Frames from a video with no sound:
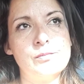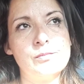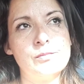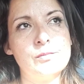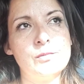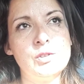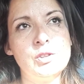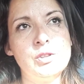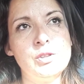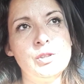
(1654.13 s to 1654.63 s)

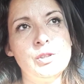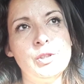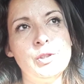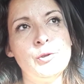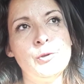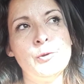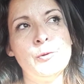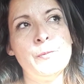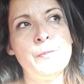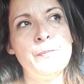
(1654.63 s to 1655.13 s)

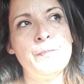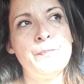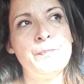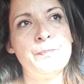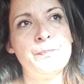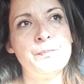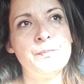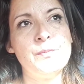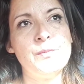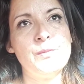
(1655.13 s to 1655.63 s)
To
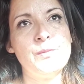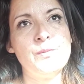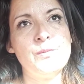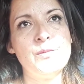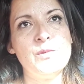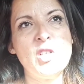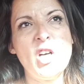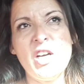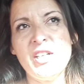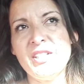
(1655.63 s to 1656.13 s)

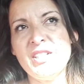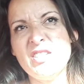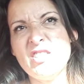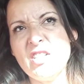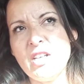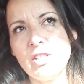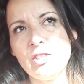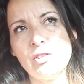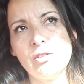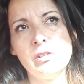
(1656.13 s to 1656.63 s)
talking
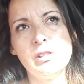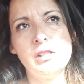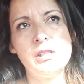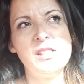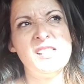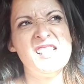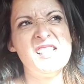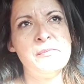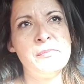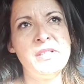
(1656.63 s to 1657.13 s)
sexually to
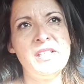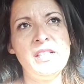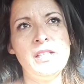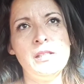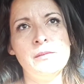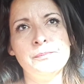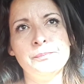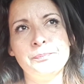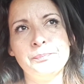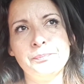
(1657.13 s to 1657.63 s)
somebody,
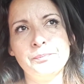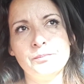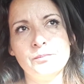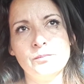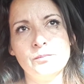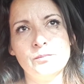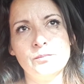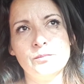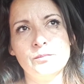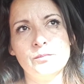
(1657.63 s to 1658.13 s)

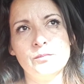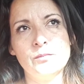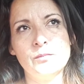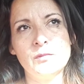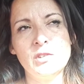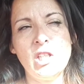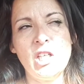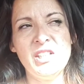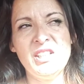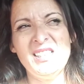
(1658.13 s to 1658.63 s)

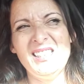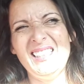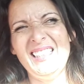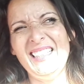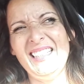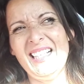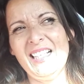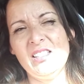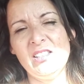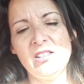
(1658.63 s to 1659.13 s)
talking
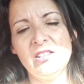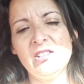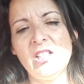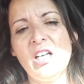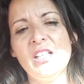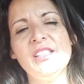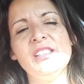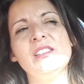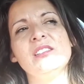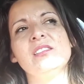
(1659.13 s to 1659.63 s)

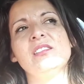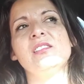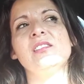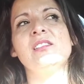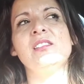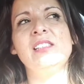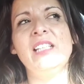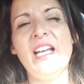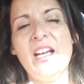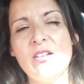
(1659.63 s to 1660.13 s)

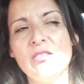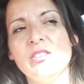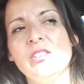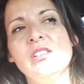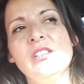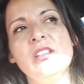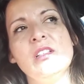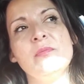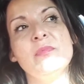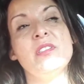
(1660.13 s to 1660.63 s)
down to
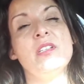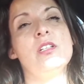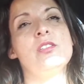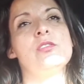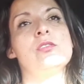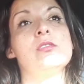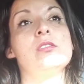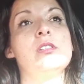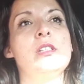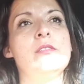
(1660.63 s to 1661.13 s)
them
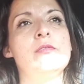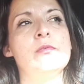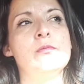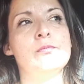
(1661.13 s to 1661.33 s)
sexually, even